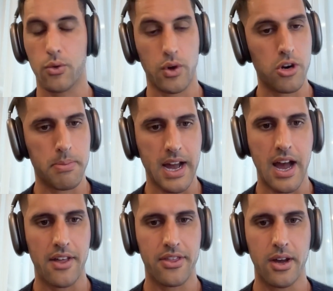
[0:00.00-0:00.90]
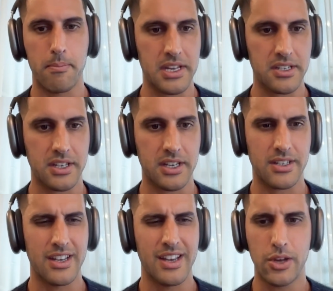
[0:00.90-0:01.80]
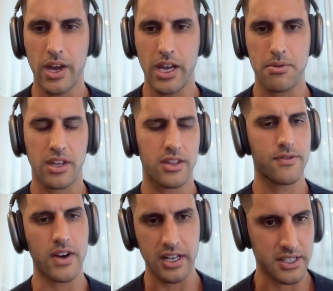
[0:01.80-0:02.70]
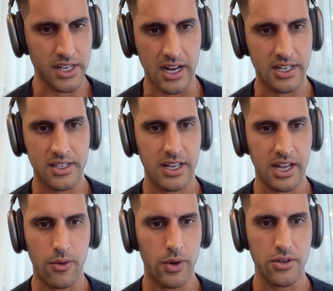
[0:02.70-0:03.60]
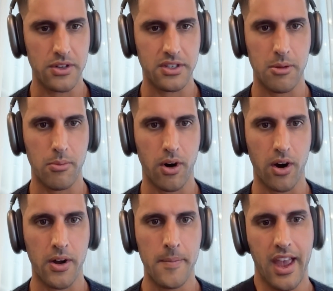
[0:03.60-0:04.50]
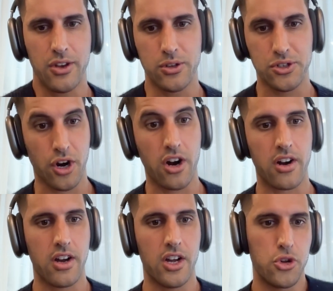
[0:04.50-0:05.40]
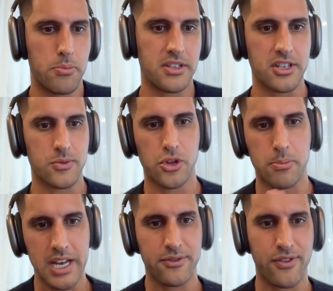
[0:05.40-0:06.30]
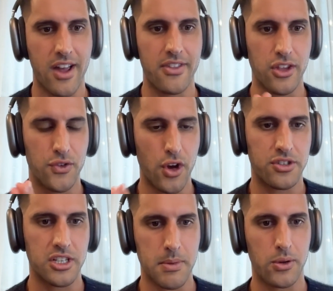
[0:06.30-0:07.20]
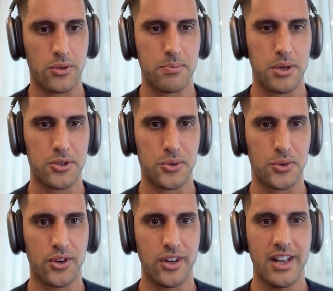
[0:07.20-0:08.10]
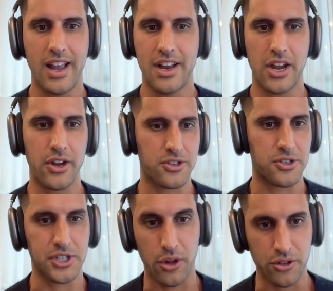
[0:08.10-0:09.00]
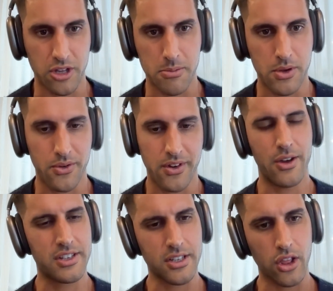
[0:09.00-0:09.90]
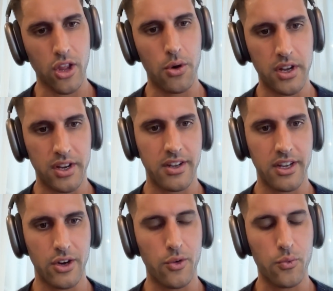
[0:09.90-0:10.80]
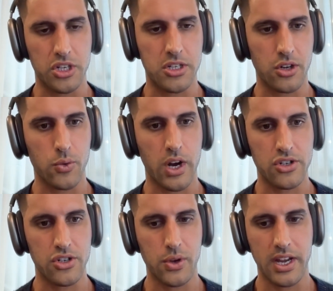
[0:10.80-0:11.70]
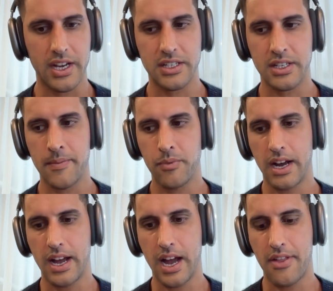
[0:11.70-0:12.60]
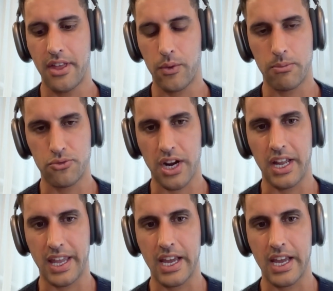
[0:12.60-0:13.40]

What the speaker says: career path, a business, and you wake up and you're like, this fucking sucks. Like, I don't want to do this anymore. And you start a new business with your best friend that is no full, and that you guys are stoned from the moon. I know that's a loaded, question, you guys, but I think what I'm trying to